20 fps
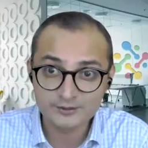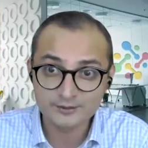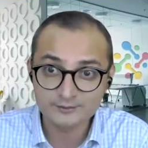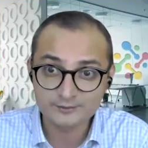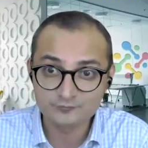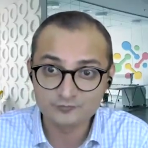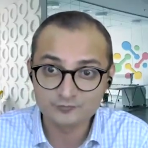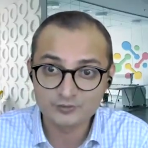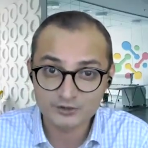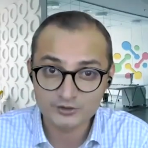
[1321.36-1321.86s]

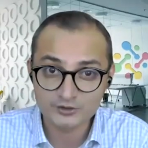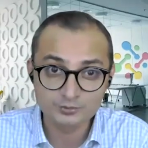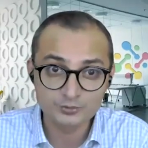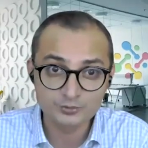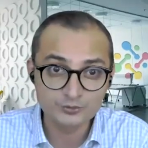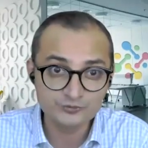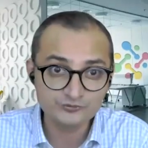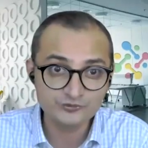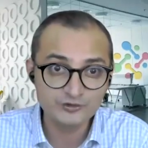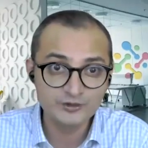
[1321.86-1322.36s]
interactive
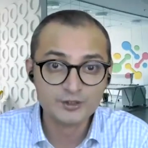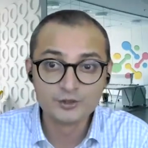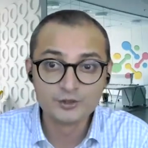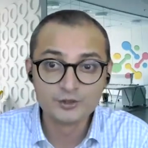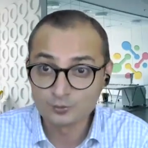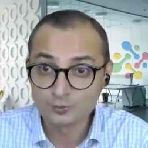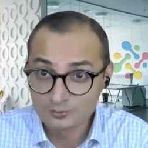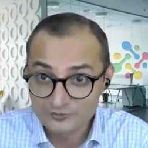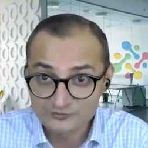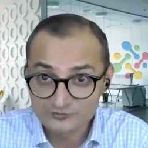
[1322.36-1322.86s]
dashboards
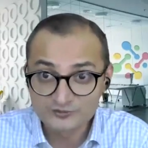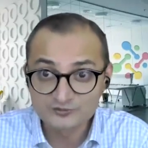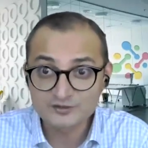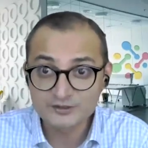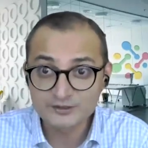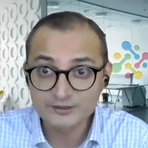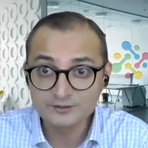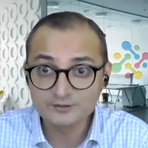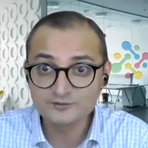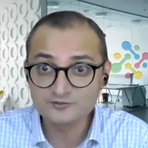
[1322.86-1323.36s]
to
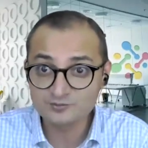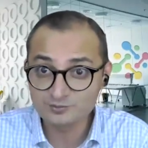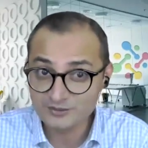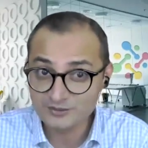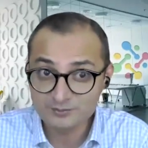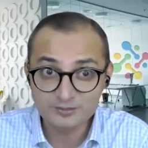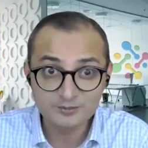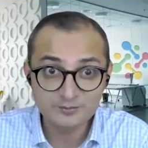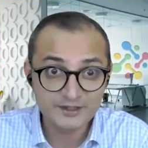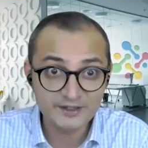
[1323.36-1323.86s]
business
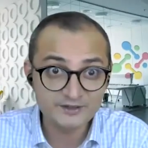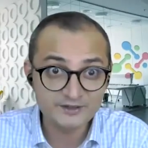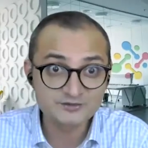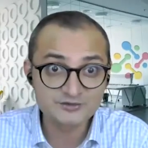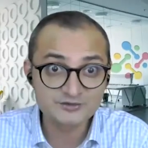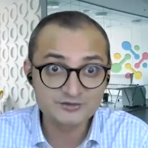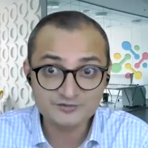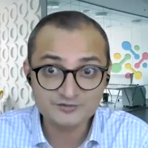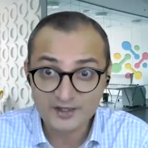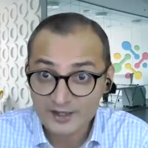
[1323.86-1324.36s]
leaders, people
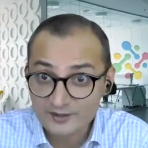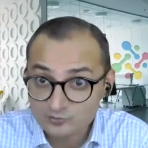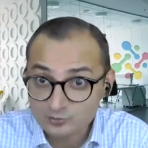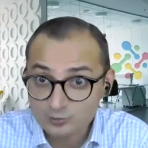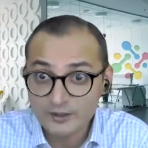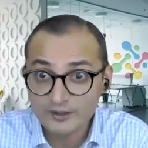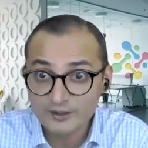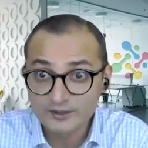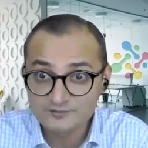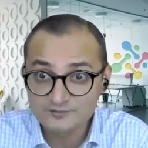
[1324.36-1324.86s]
managers,
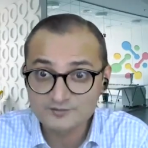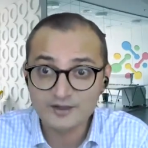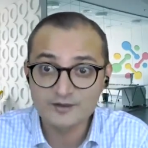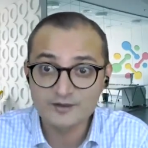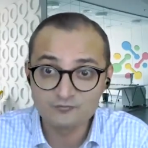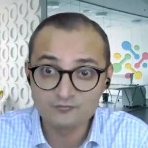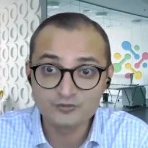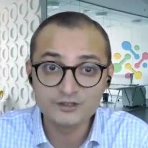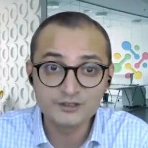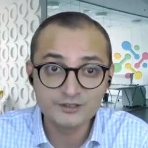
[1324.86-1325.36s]
as well
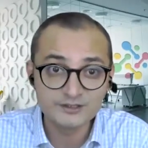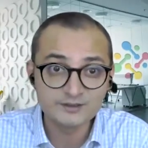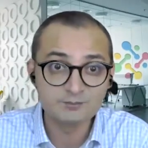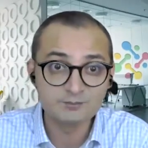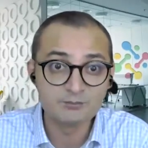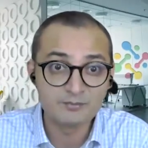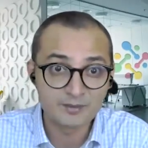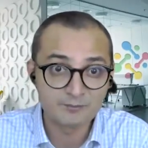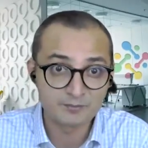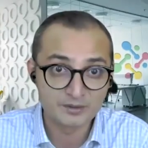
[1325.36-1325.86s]
as
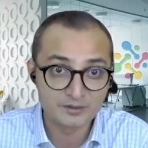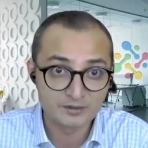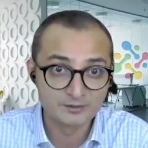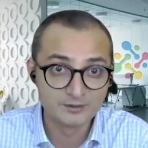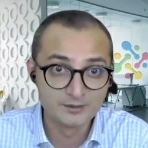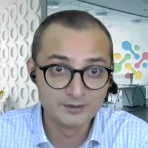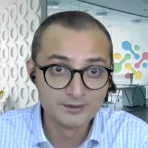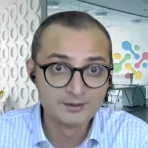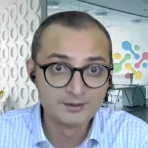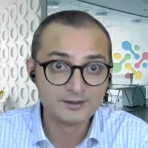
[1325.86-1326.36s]
every team
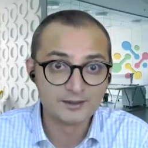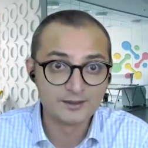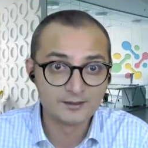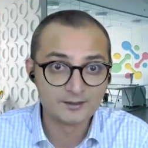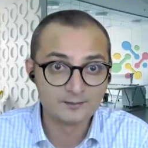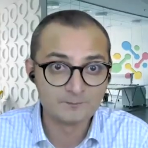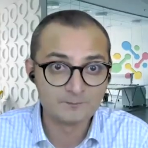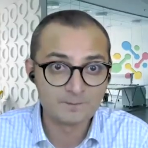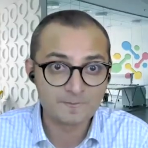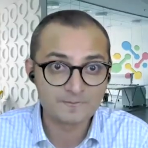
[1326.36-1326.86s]
member.
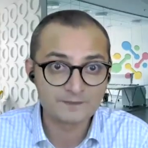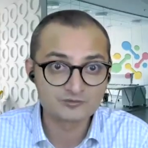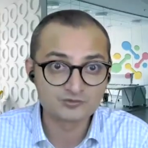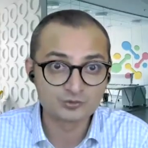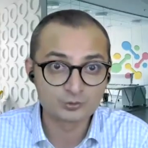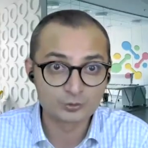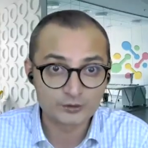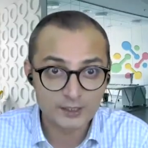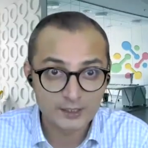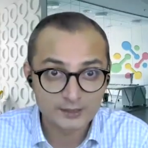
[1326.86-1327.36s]

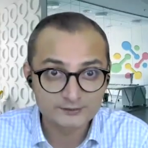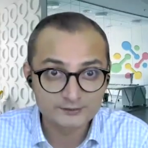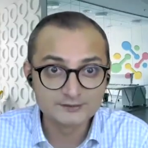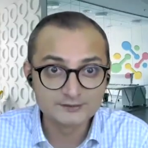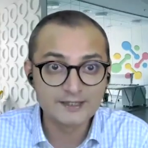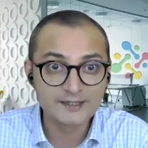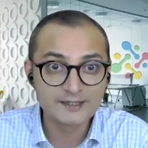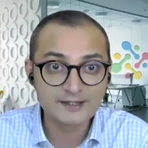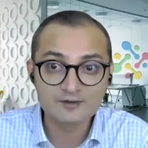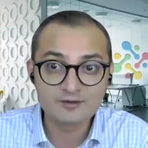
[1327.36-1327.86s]
Um, so
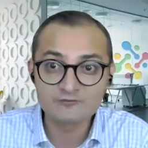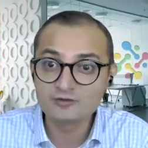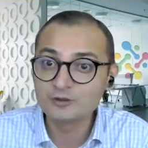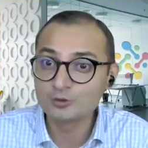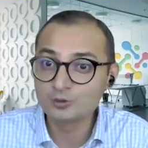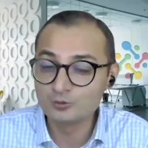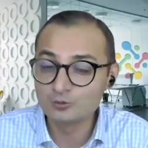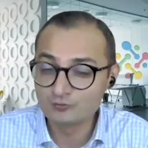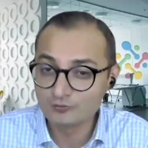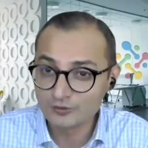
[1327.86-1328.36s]
rather than
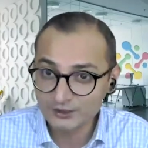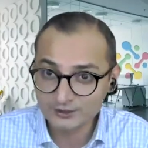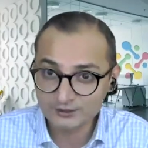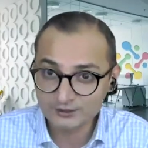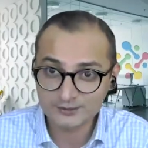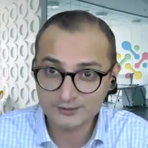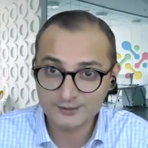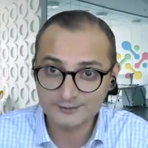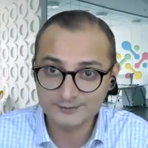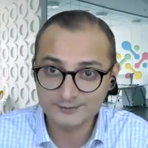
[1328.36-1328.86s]
having to
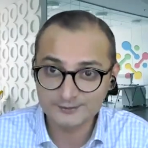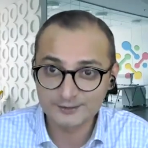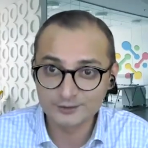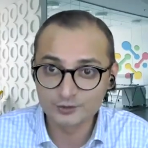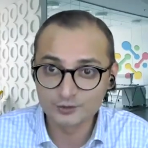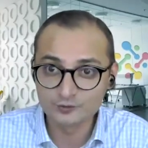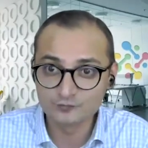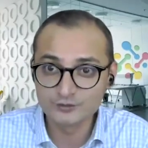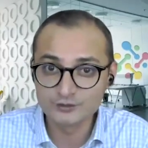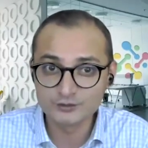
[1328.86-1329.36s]
wait
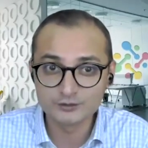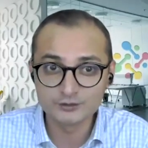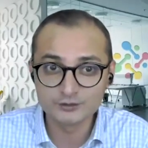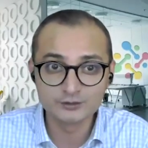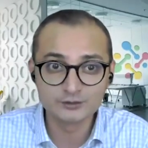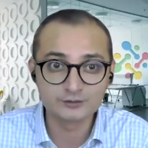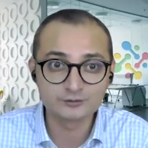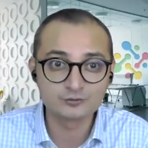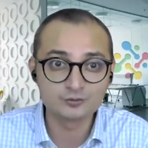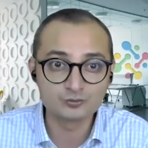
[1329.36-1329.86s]
at the end of the
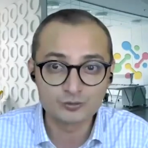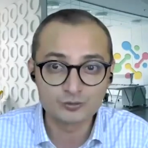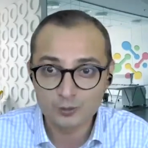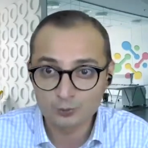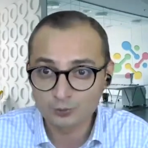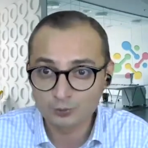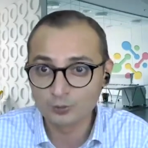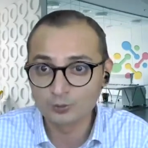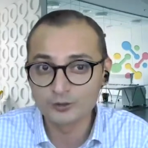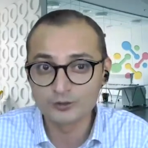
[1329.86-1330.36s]
year
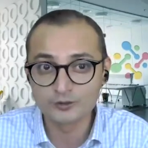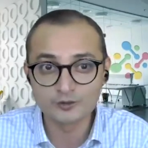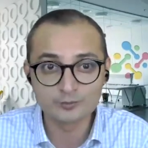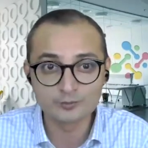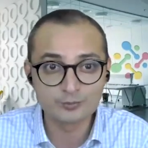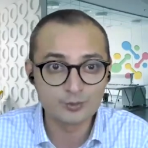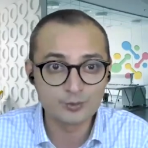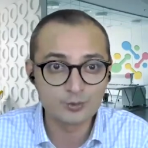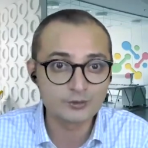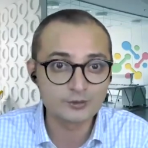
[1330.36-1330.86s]
to
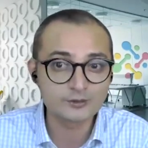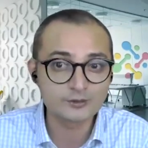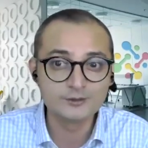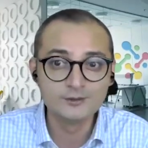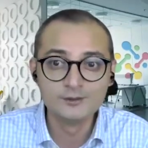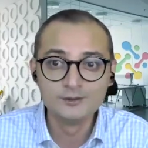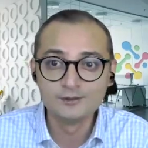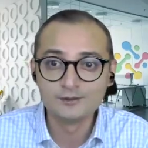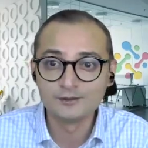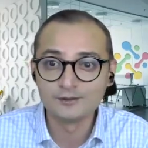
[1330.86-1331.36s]
download a
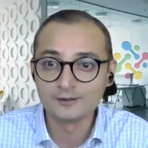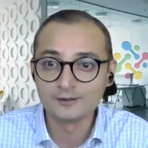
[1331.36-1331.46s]
report